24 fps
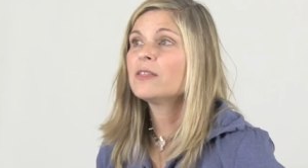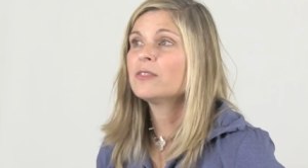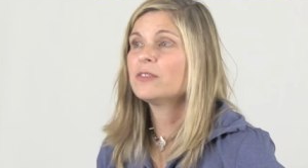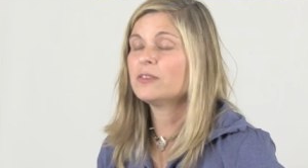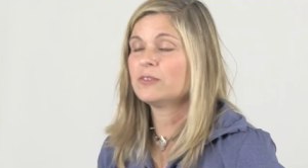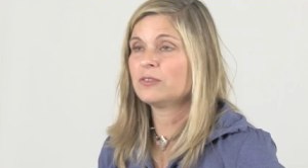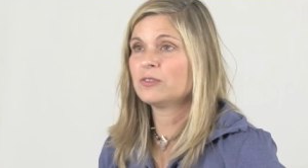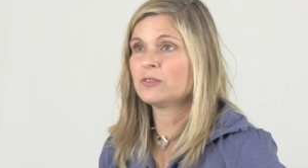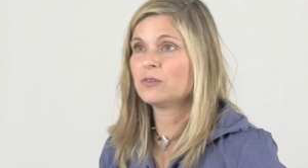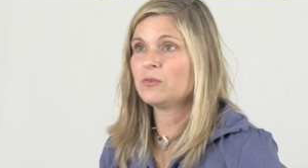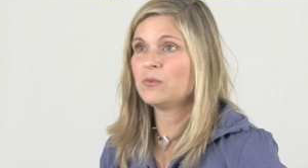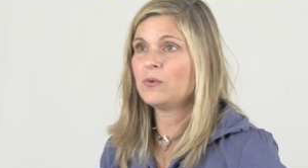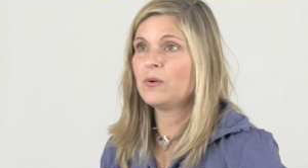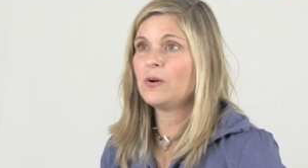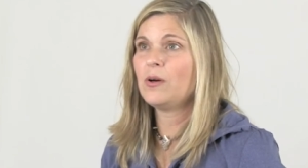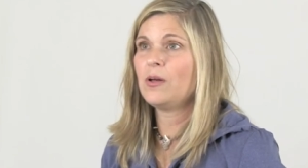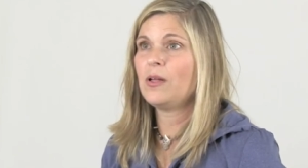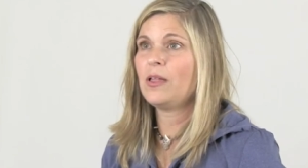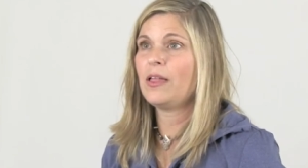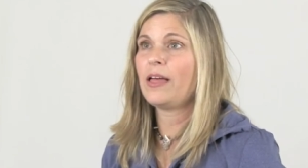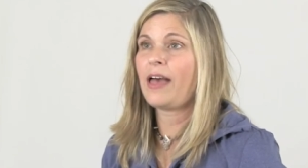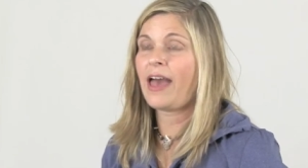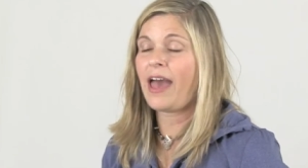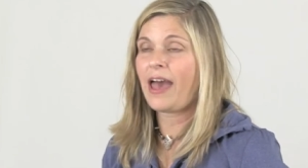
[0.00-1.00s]
the
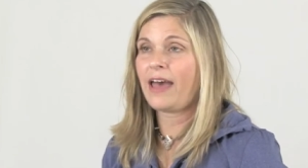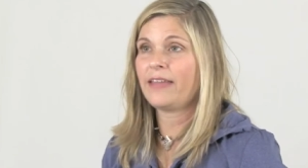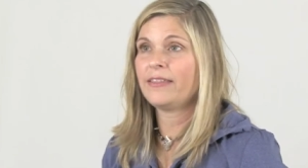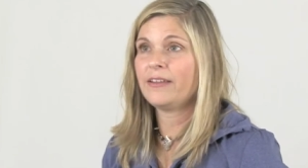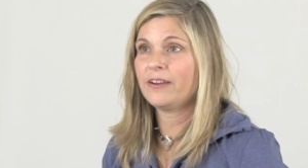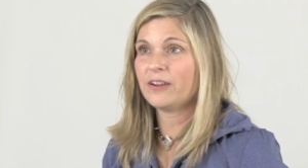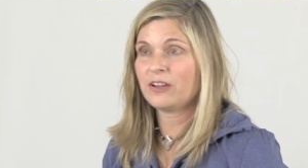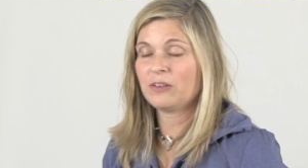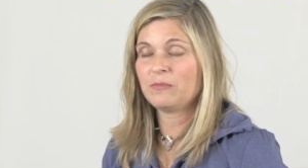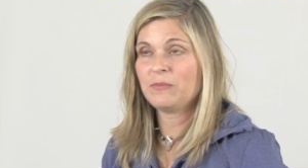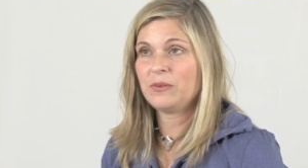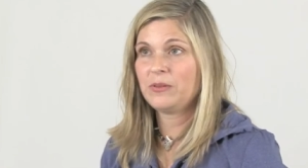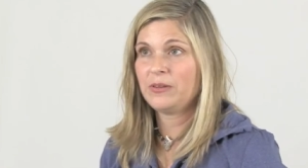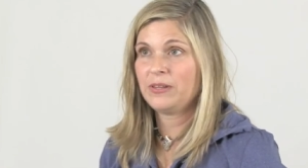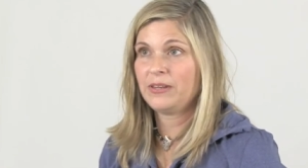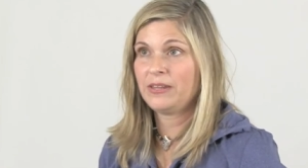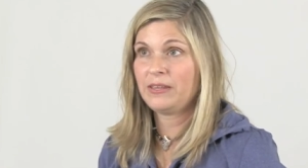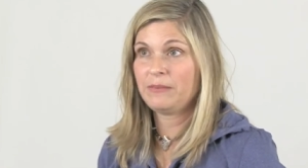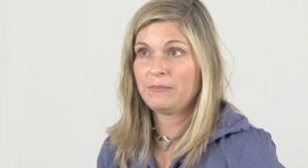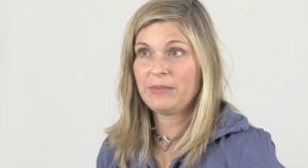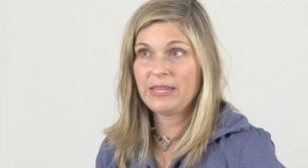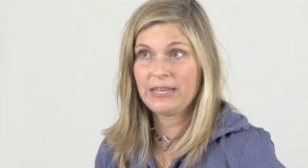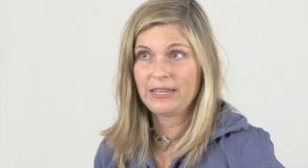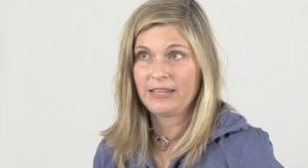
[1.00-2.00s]
school had their
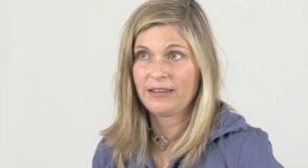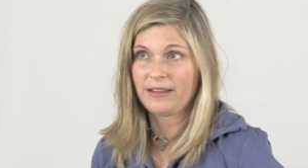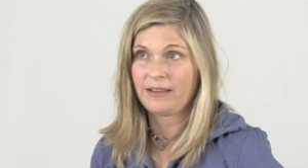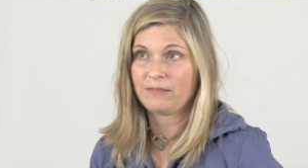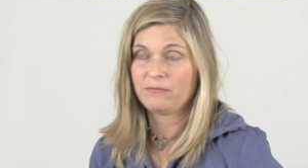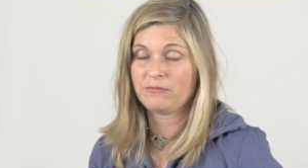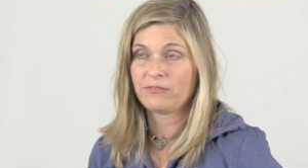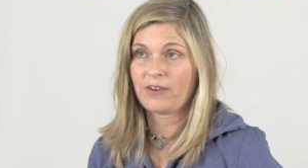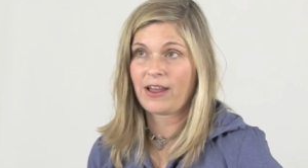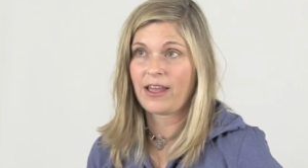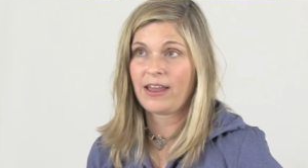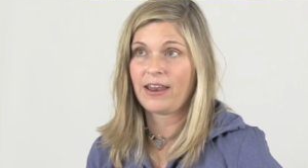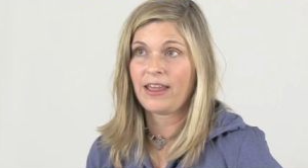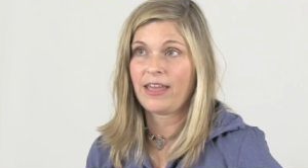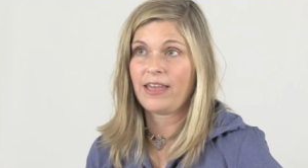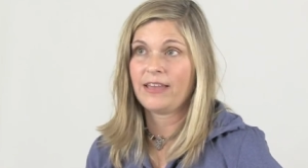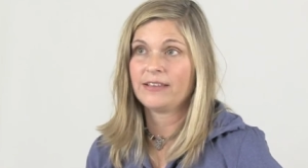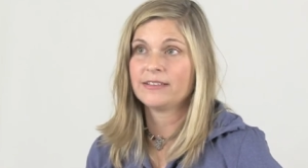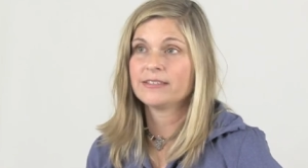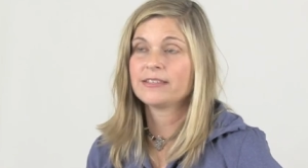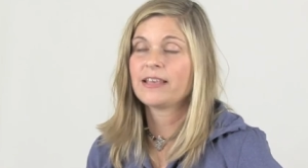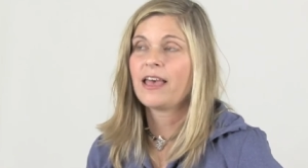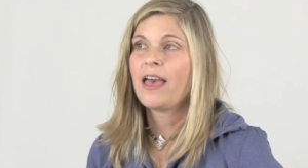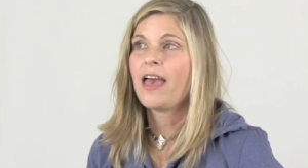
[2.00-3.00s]
community meeting on
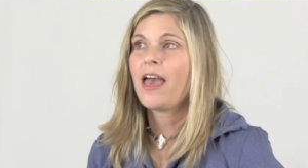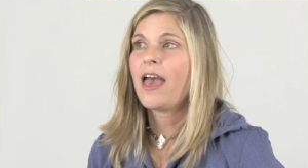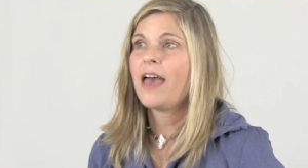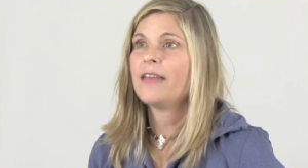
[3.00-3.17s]
Fridays,